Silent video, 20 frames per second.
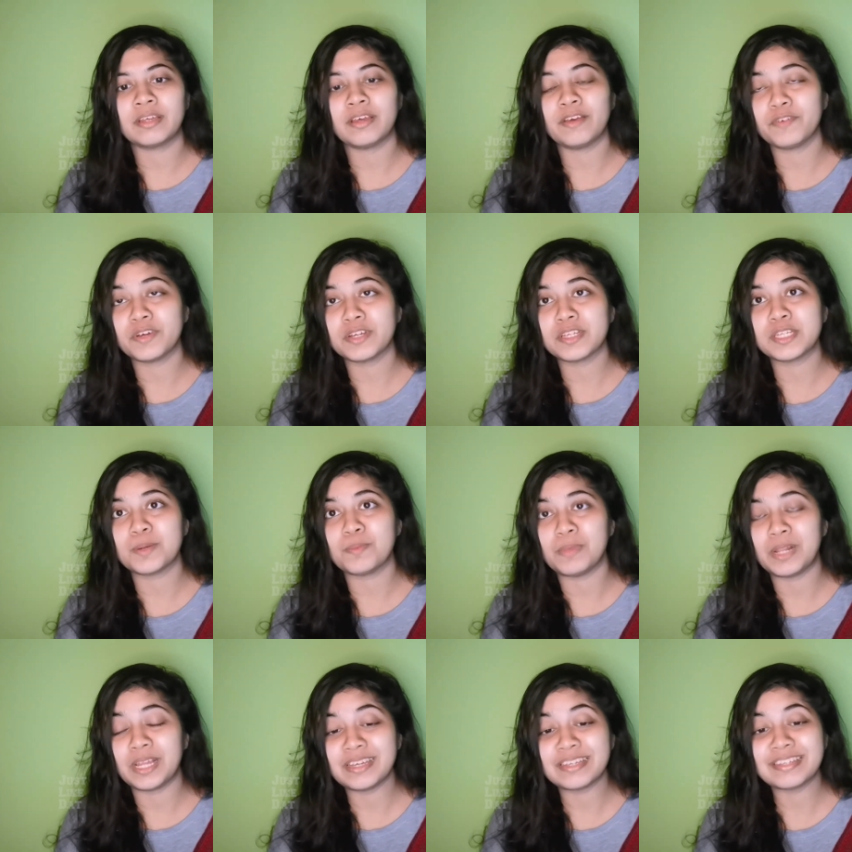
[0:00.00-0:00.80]
give us
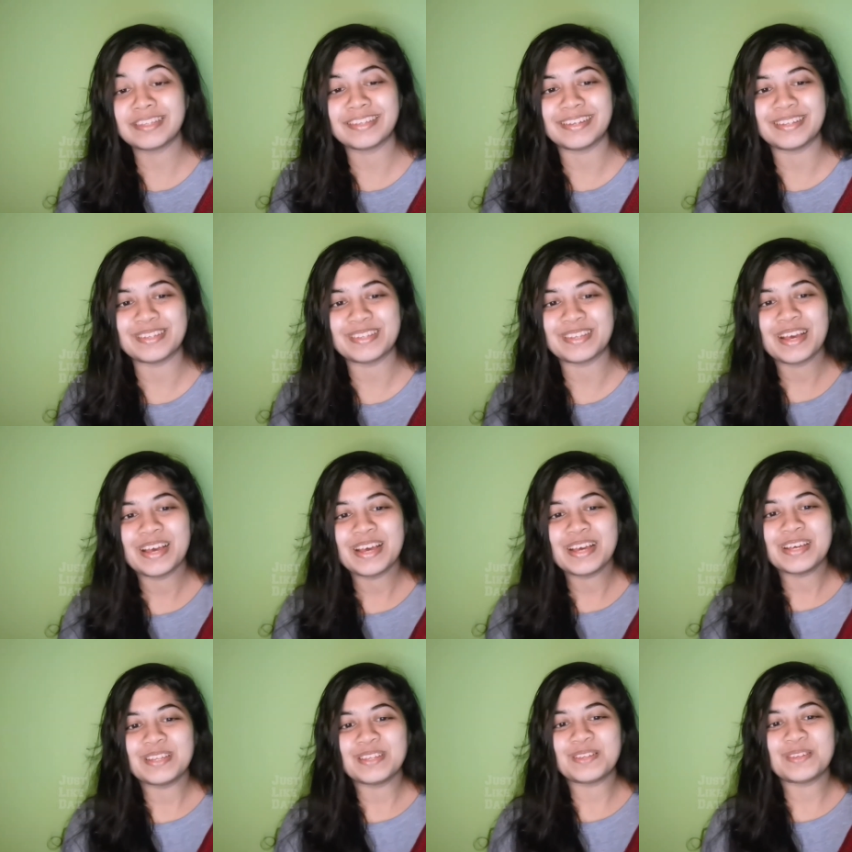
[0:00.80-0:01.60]
some lessons
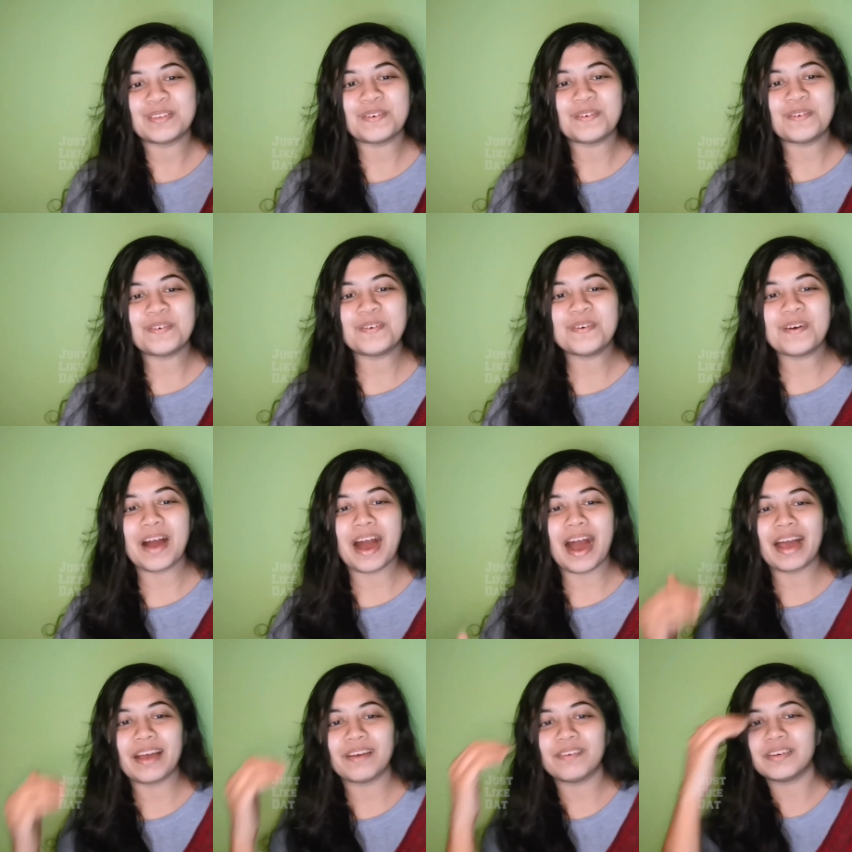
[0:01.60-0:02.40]
so
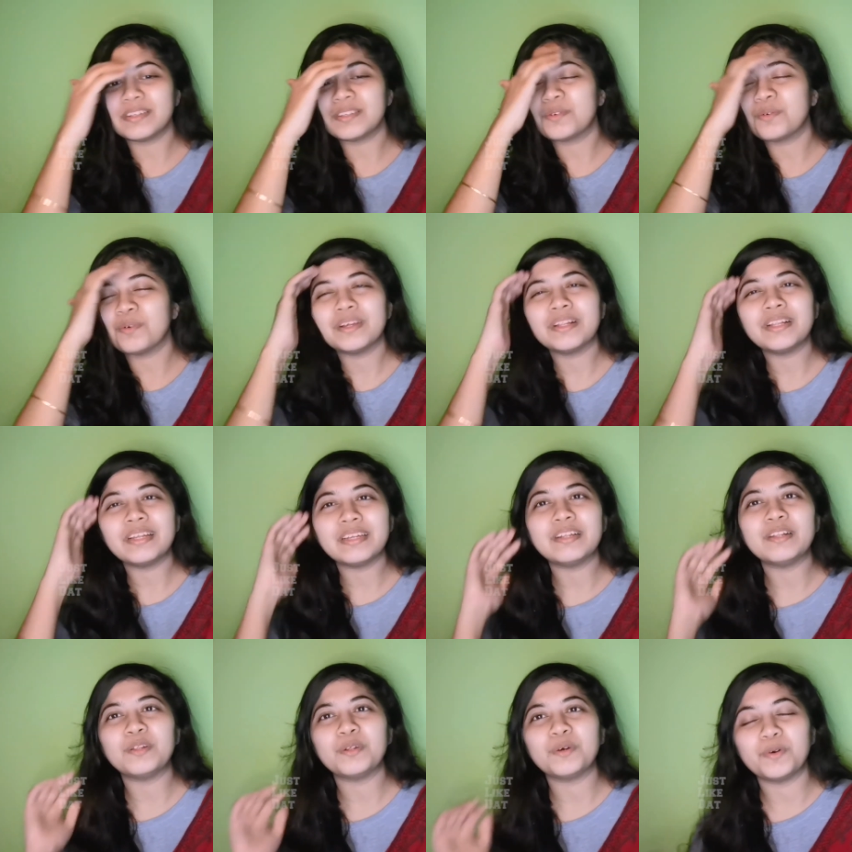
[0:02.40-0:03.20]
i was going
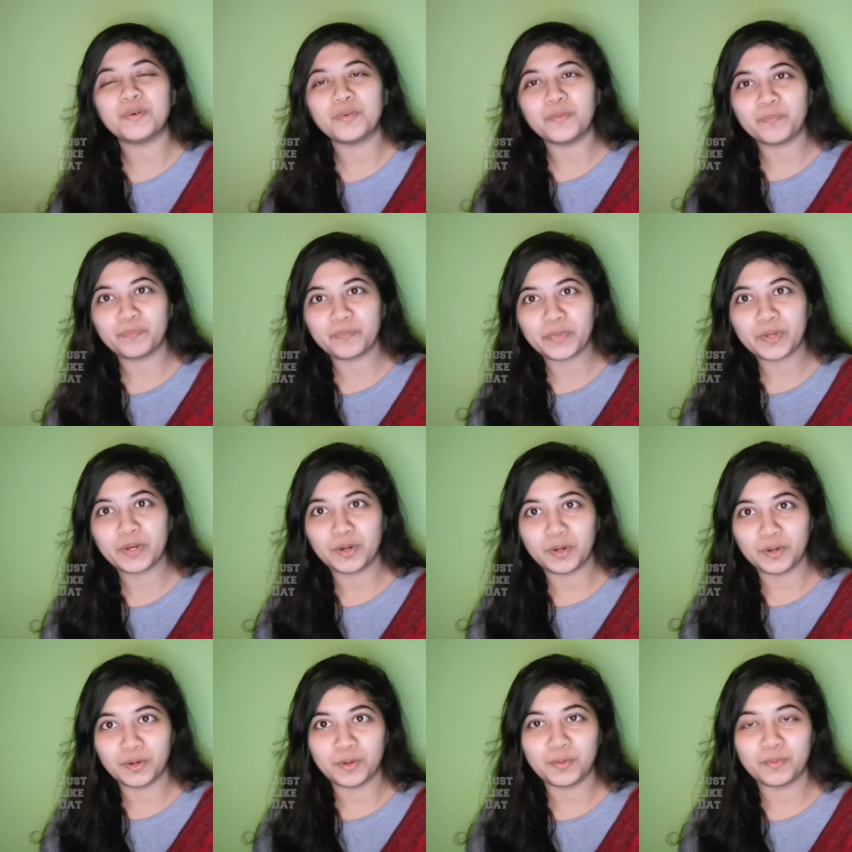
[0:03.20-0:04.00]
little
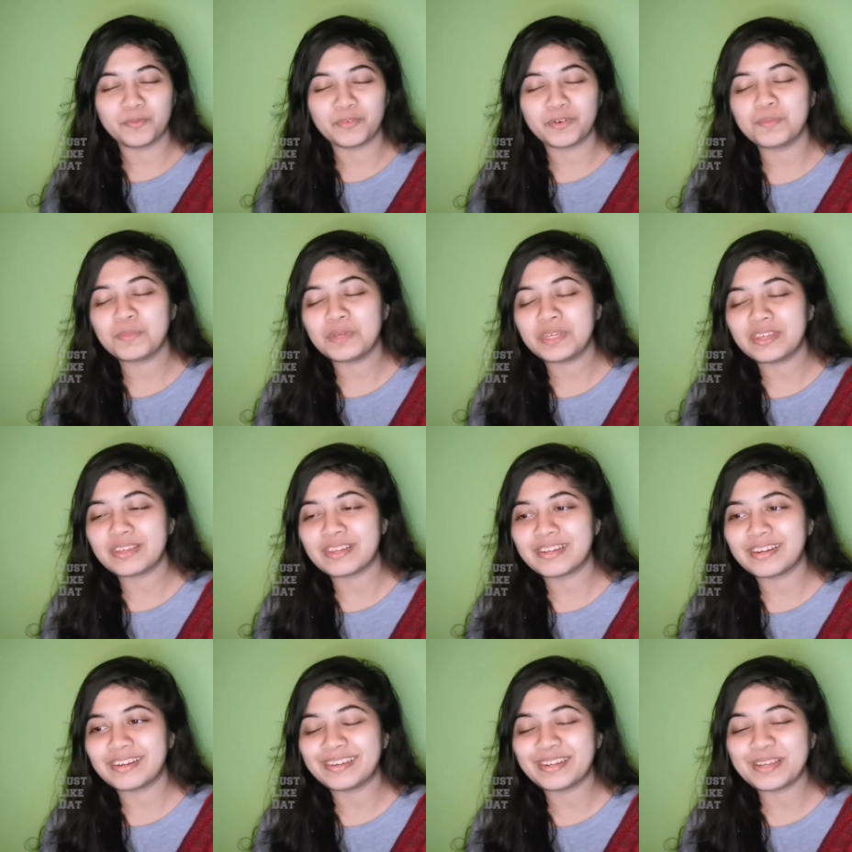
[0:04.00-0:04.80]
low from
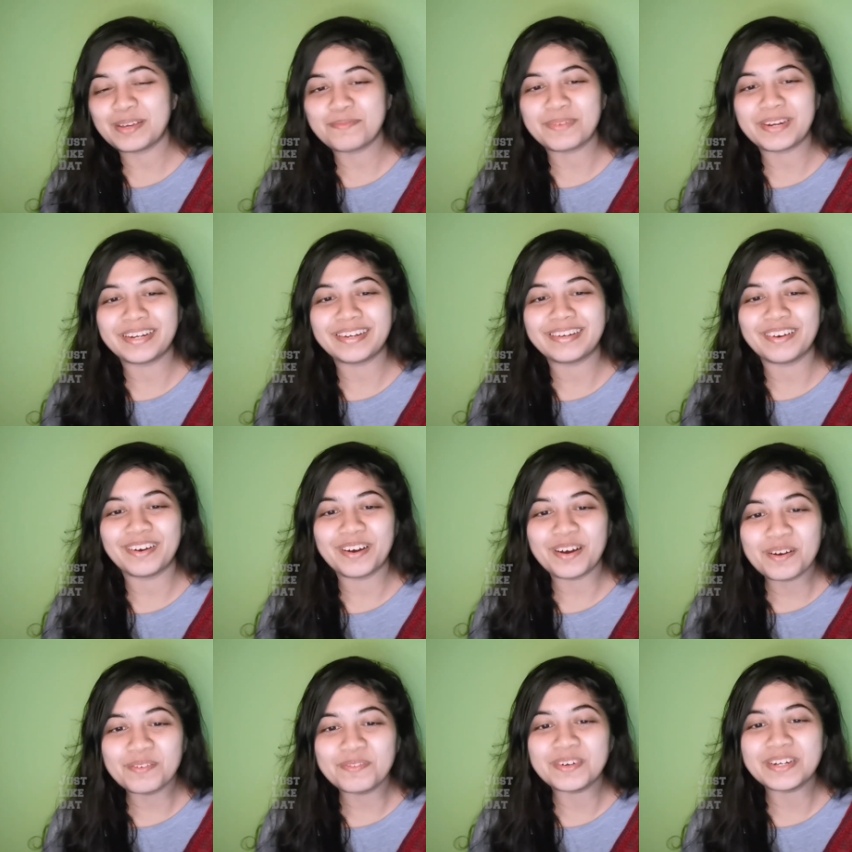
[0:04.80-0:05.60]
yesterday but
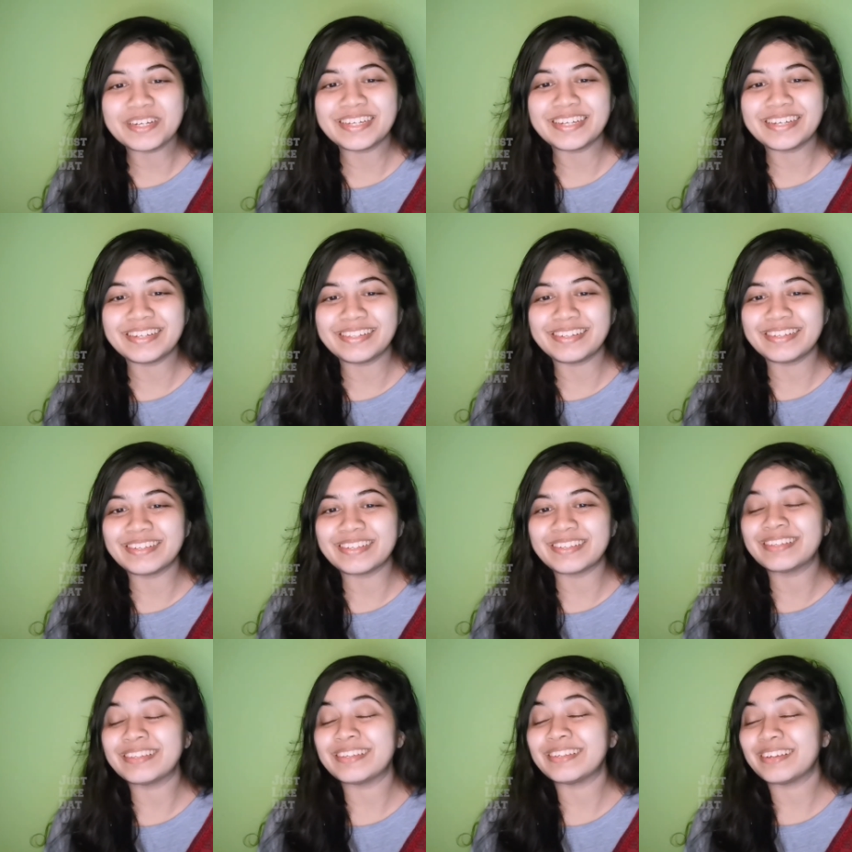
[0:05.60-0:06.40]
watching
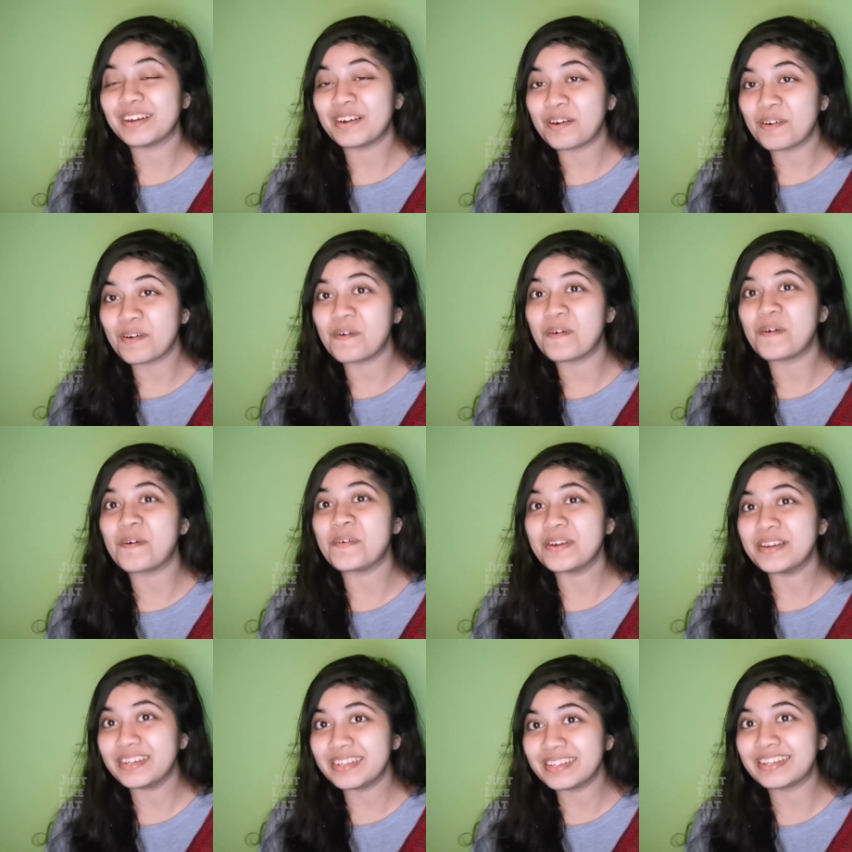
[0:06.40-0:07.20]
this
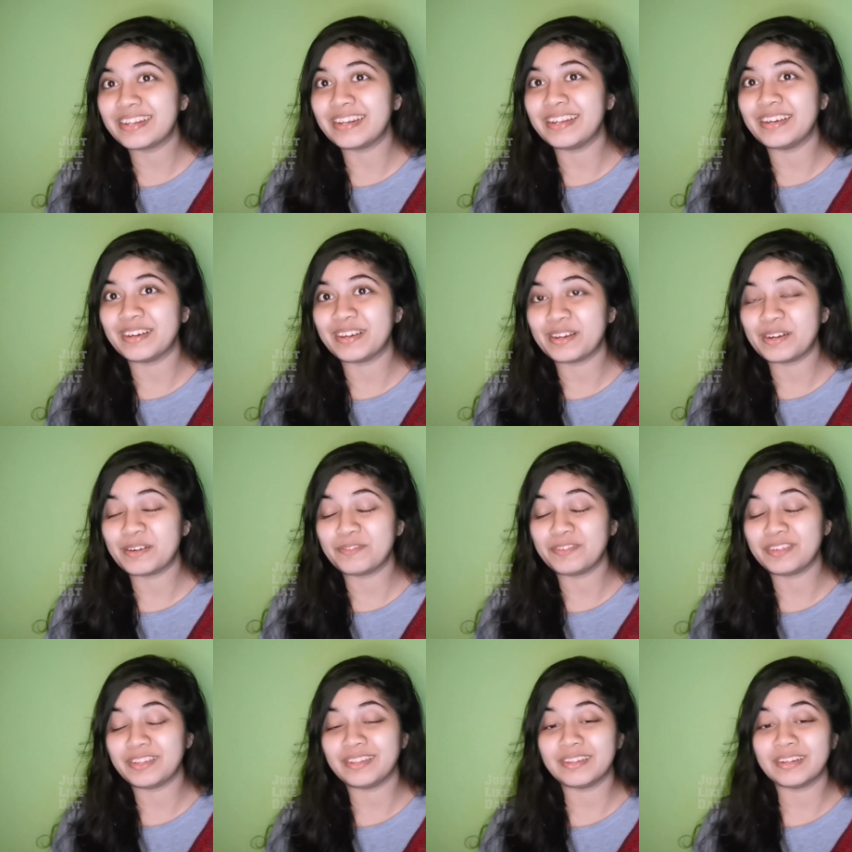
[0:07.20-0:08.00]
honestly
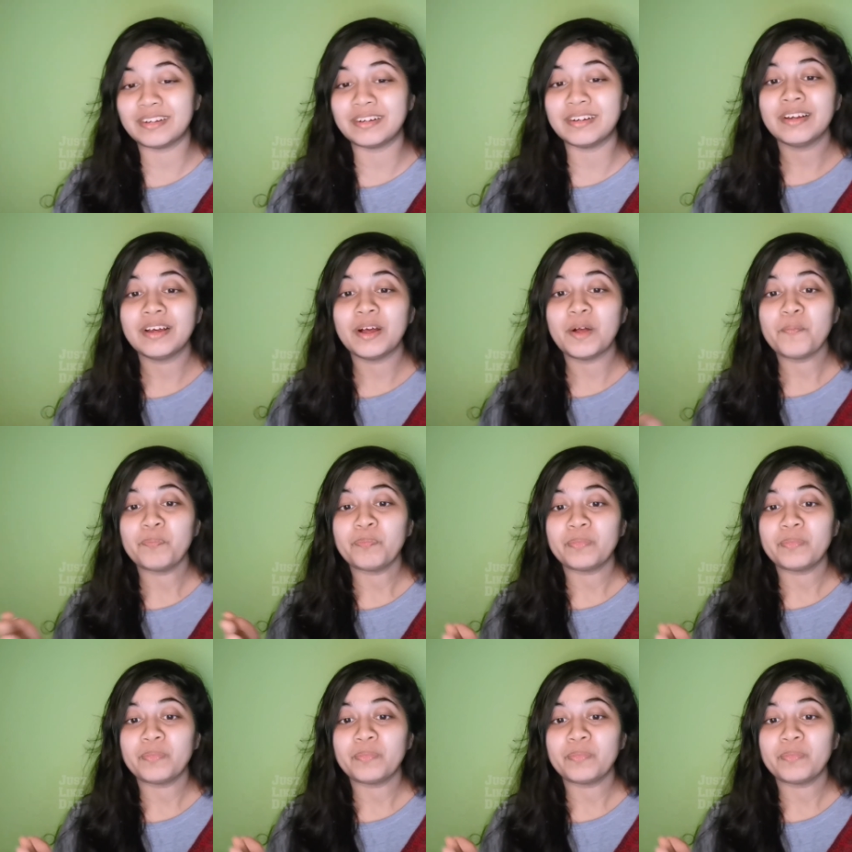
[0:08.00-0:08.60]
Aravinda,